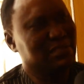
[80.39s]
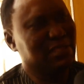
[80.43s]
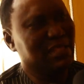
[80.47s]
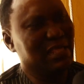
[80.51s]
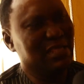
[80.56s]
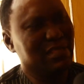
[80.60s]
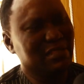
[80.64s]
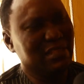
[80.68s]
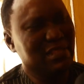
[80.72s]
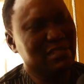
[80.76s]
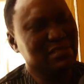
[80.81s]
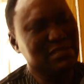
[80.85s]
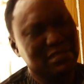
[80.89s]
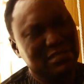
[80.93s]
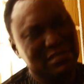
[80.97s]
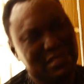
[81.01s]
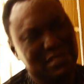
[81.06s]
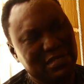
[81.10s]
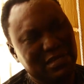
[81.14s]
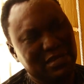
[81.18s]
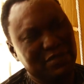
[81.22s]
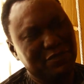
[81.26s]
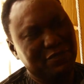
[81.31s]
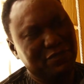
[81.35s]
let's say
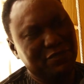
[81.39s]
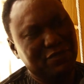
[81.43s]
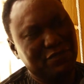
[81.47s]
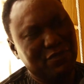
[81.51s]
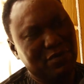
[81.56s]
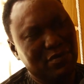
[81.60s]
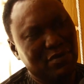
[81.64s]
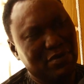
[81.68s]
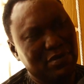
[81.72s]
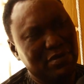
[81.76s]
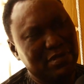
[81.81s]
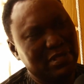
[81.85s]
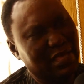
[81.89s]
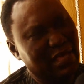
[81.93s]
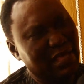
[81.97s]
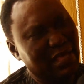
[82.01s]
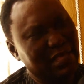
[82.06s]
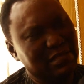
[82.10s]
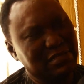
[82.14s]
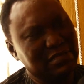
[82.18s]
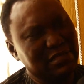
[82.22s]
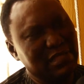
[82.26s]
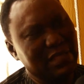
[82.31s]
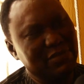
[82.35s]
3-4
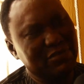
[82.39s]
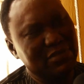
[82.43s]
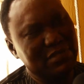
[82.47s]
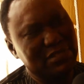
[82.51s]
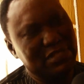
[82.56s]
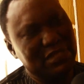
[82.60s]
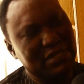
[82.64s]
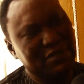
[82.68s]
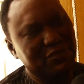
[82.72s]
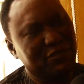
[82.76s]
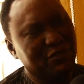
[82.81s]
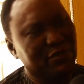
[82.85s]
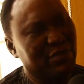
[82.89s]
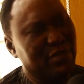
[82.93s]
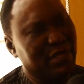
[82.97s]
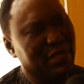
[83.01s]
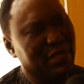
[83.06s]
years, and every 3-4